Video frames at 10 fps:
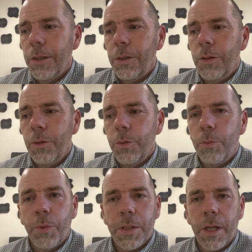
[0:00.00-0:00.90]
You
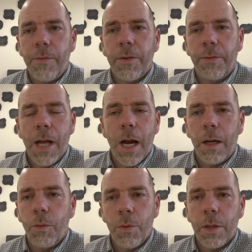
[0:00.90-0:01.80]
received a
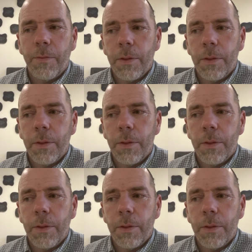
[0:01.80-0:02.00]
flyer at one of